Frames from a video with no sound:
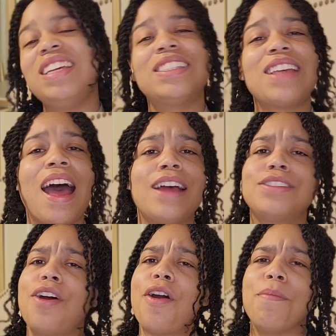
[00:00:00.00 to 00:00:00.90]
these guys
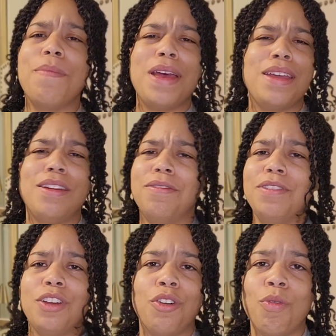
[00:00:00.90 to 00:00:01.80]
are men of
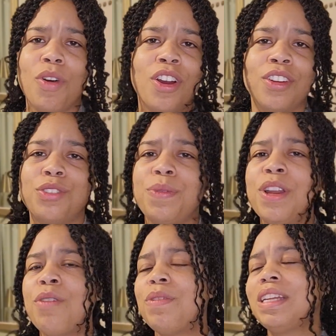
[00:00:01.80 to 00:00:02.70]
little words. We
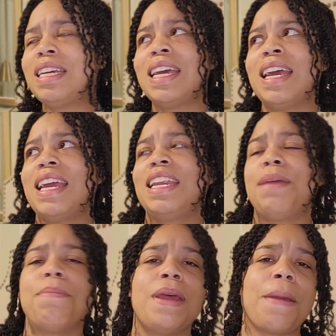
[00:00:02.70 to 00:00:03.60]
don't really get any
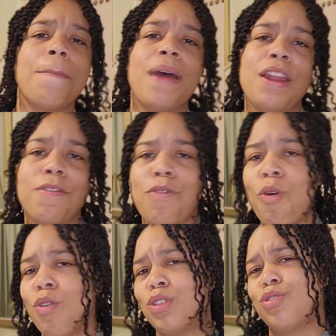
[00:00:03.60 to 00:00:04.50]
big
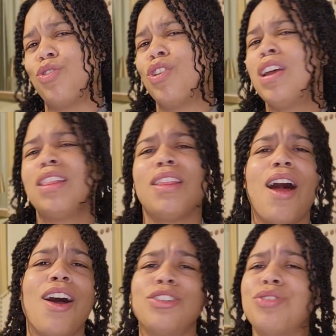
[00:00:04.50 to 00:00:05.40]
metaphors or
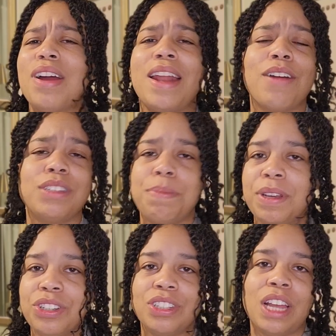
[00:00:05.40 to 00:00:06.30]
long drawn out
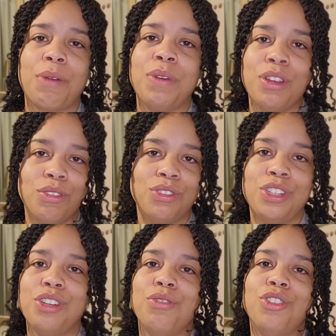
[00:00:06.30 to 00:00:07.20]
speeches like we usually
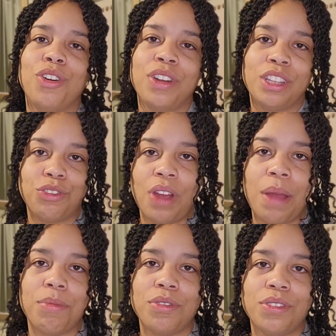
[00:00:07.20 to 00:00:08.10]
do during the
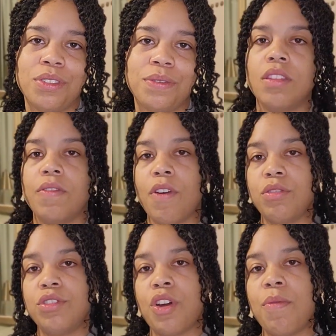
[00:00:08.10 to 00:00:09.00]
tribals. The
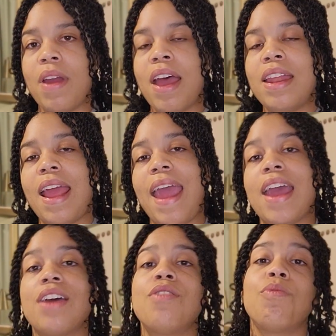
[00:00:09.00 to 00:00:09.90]
votes are read and